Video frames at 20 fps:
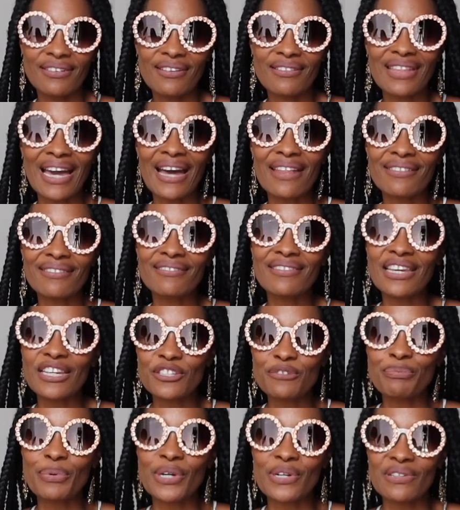that
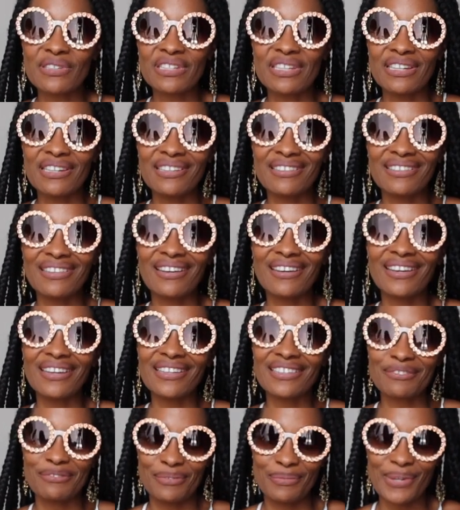this person
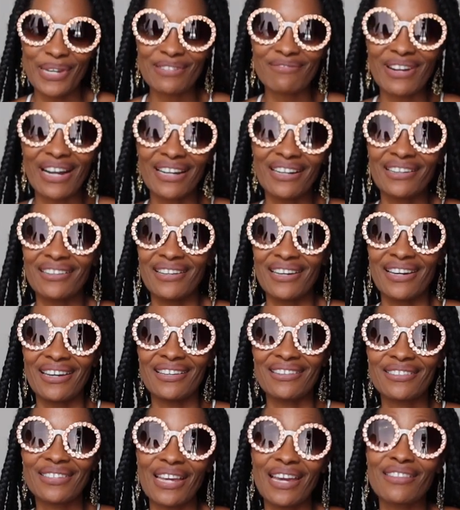is being
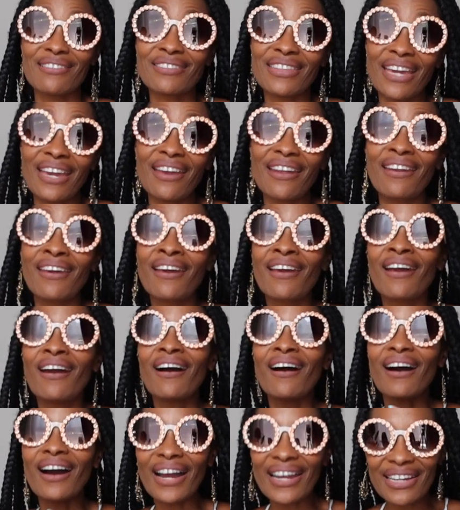recognized and then
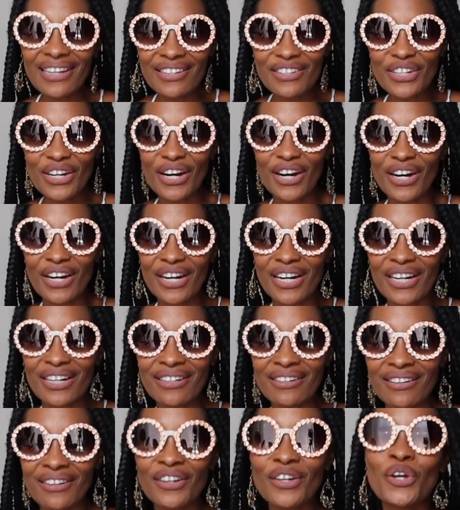I in
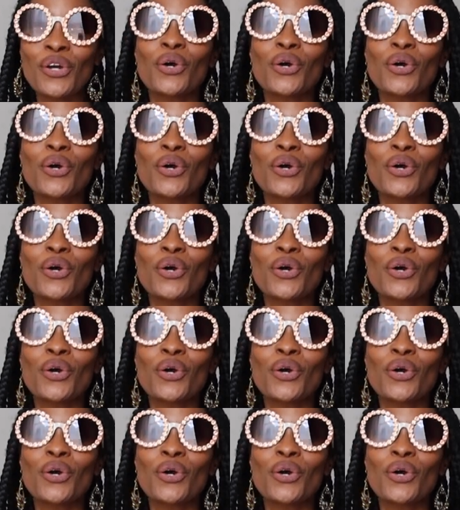turn